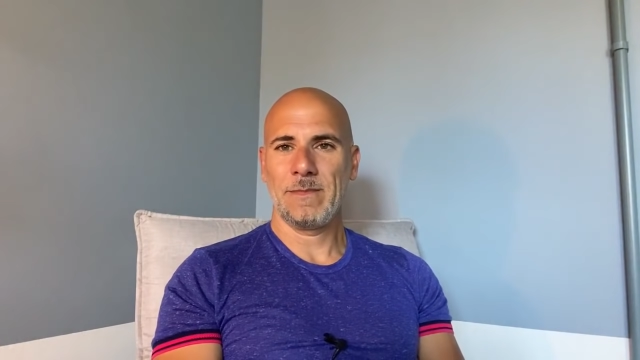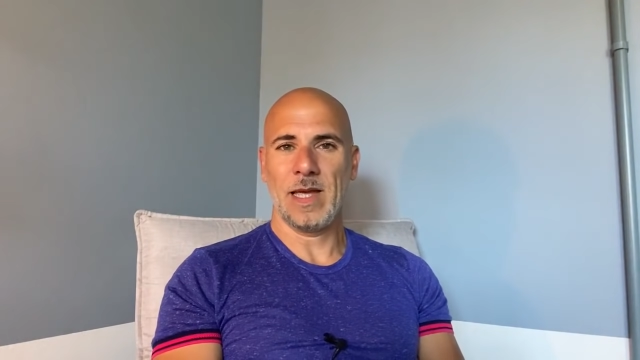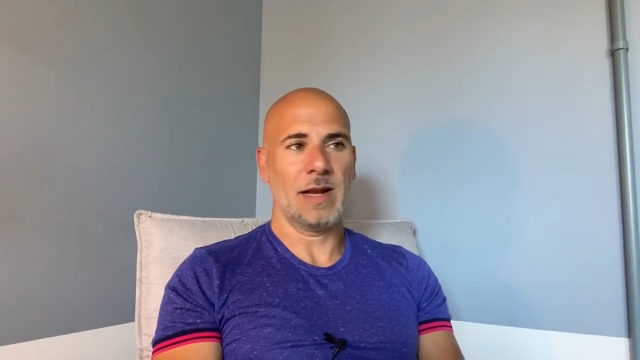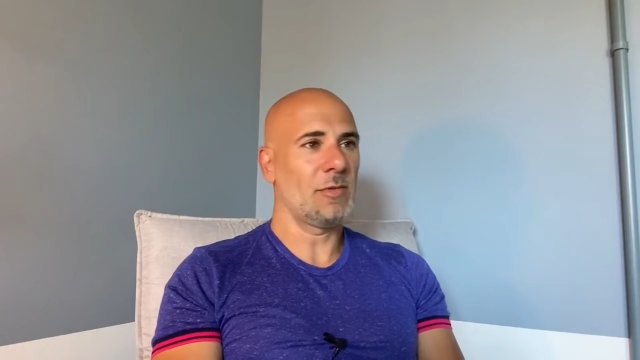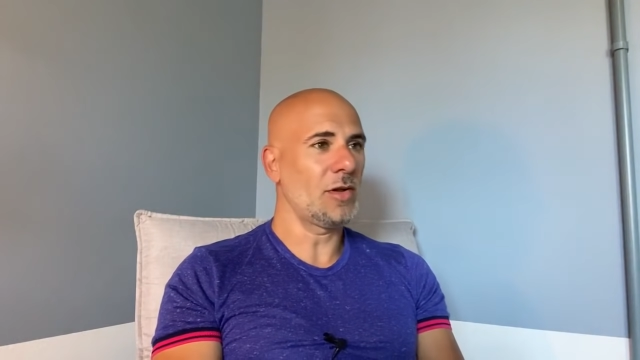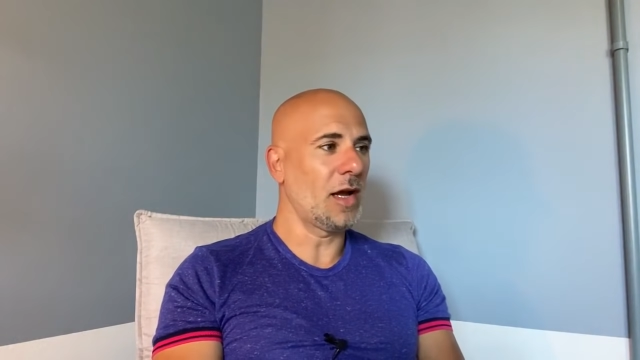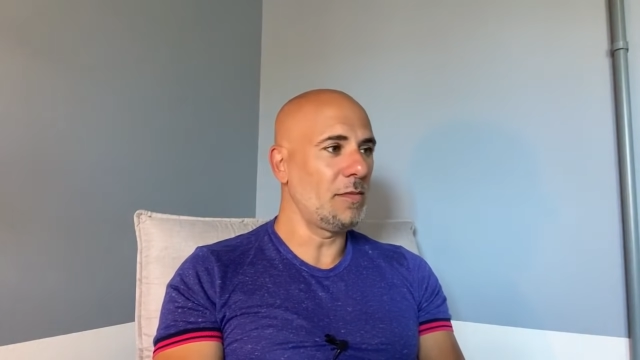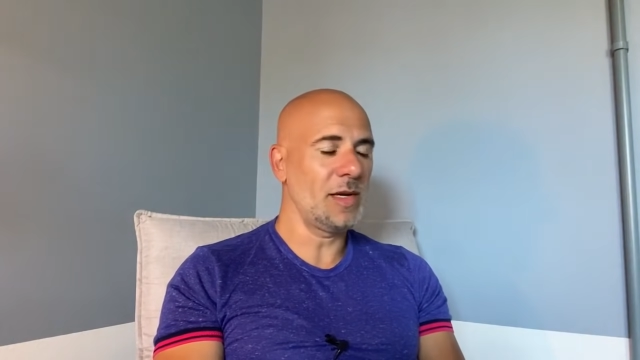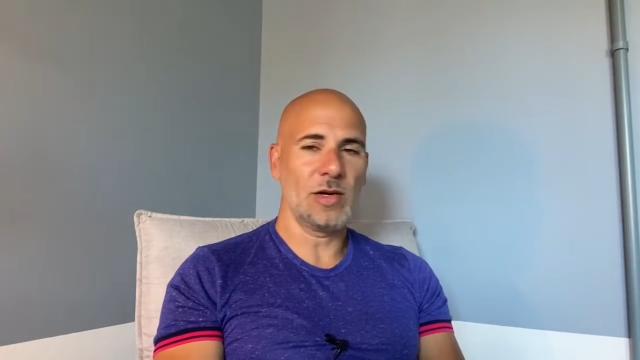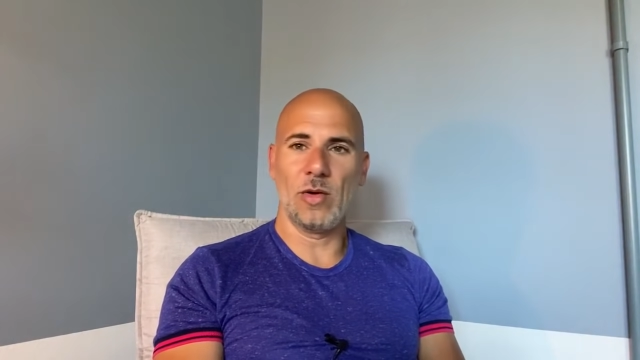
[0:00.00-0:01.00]
And I'm not
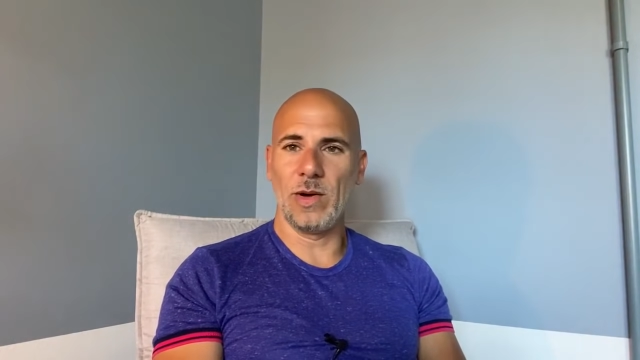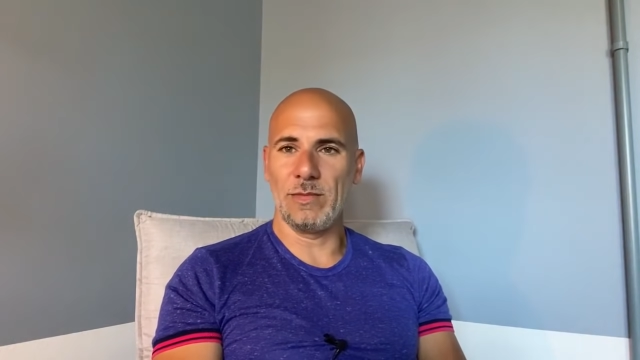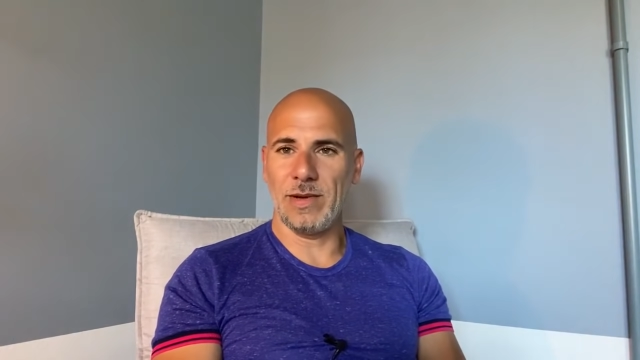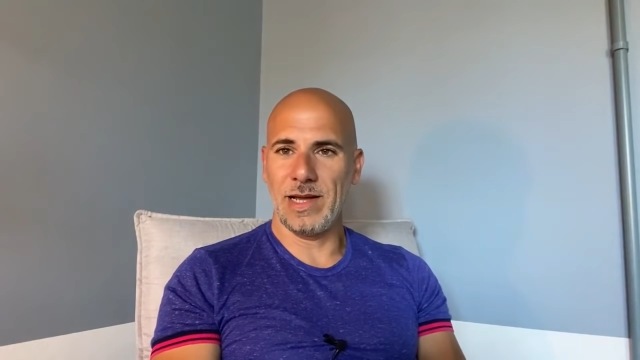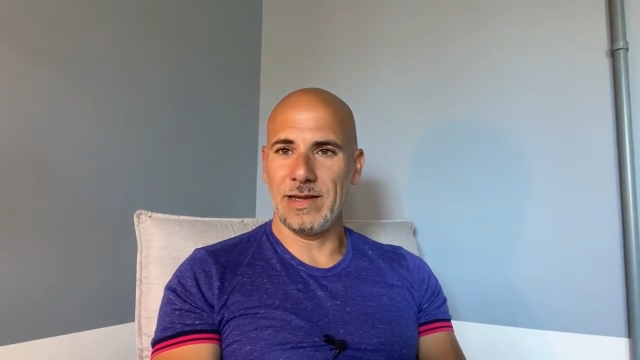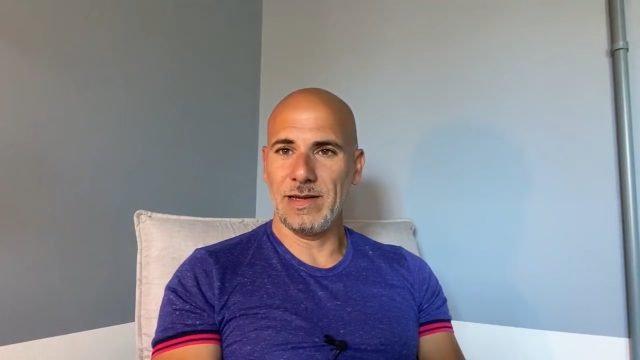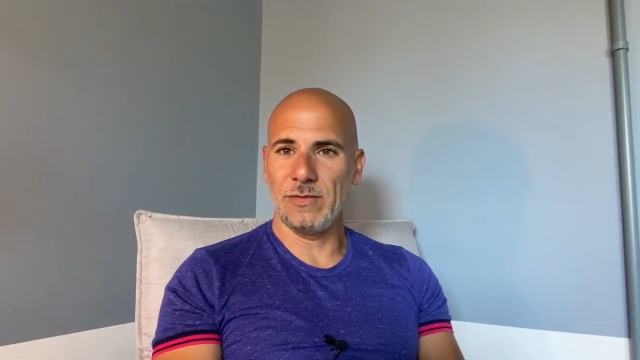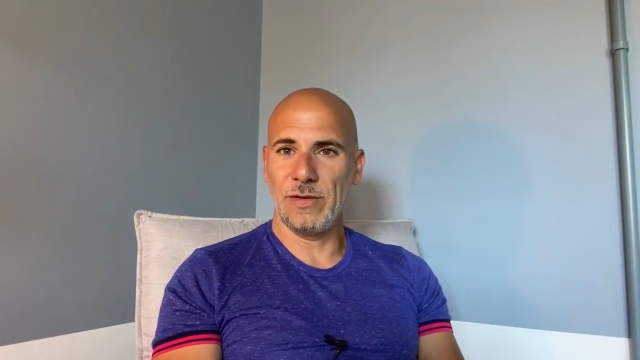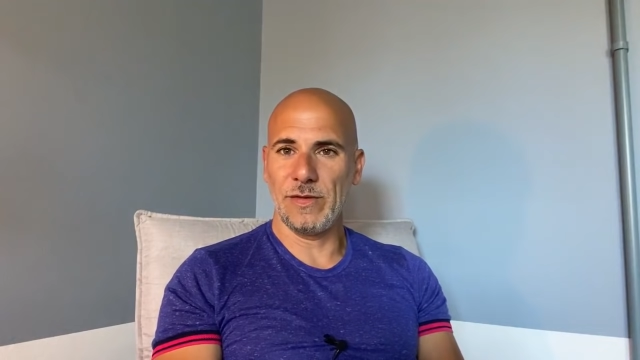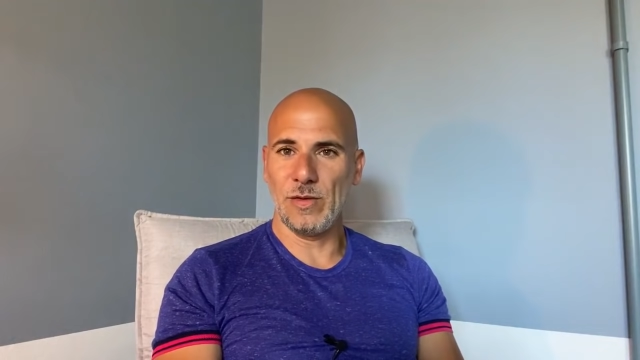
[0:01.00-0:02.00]
harming no one by
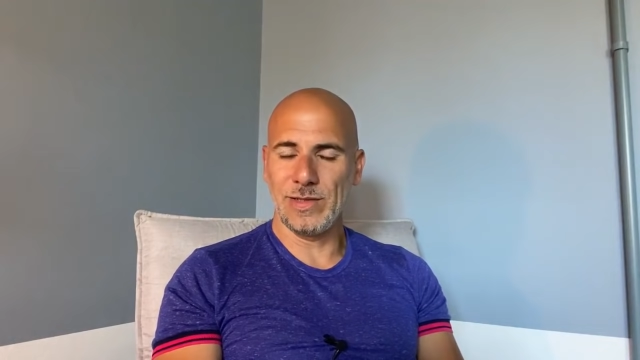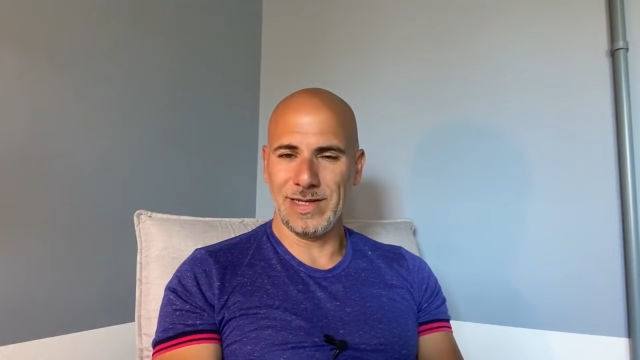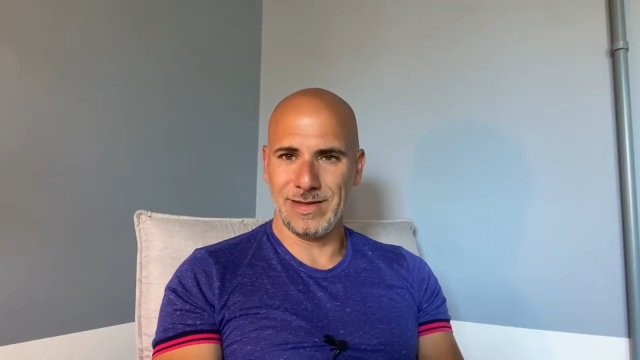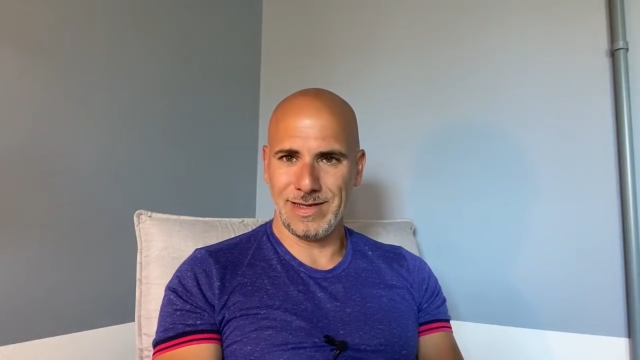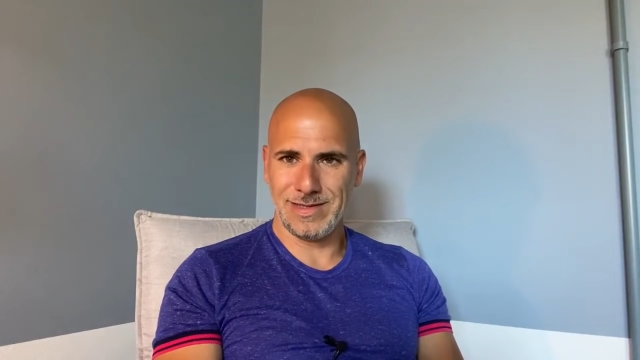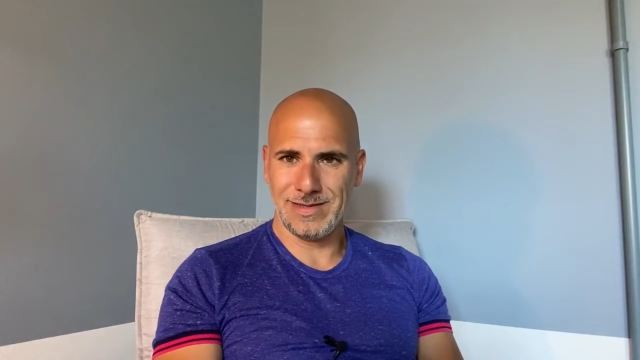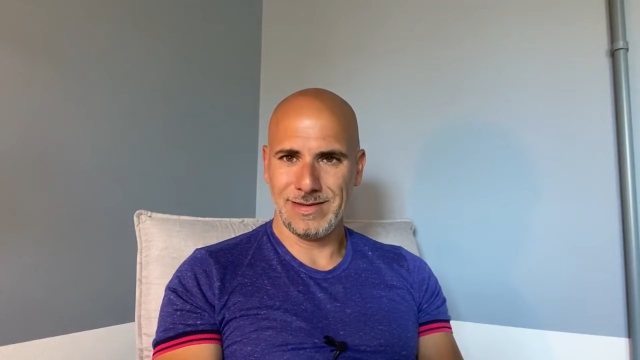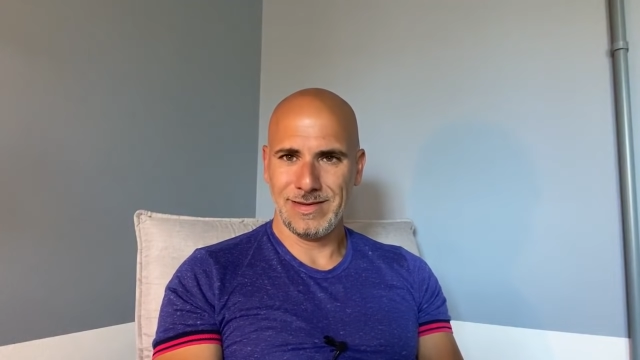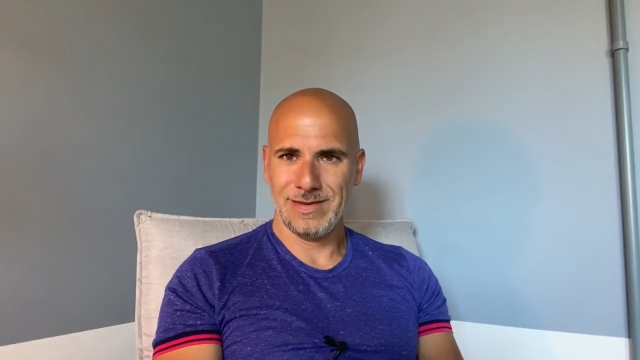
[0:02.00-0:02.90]
refusing this.